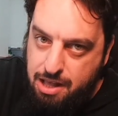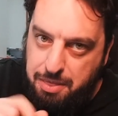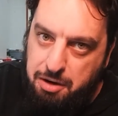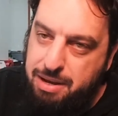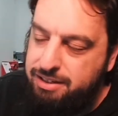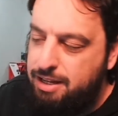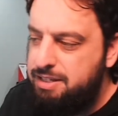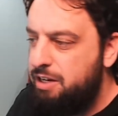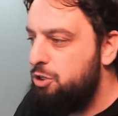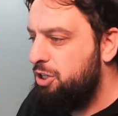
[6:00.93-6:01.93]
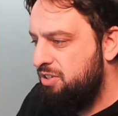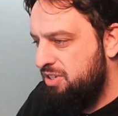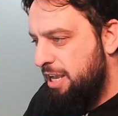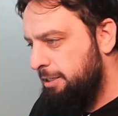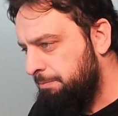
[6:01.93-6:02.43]
That'll make sense here in just a
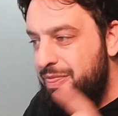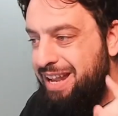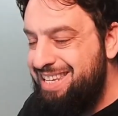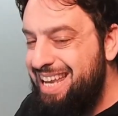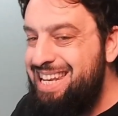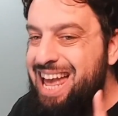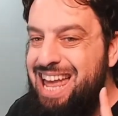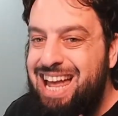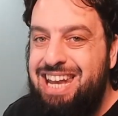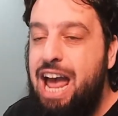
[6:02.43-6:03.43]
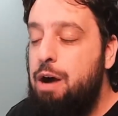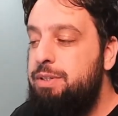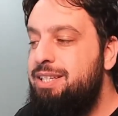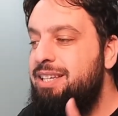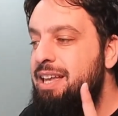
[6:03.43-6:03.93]
second. They did
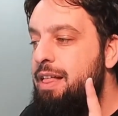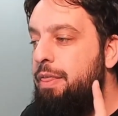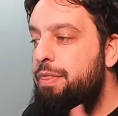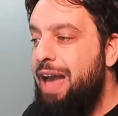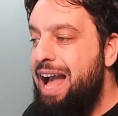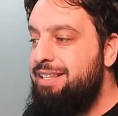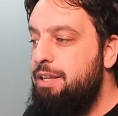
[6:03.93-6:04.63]
announce that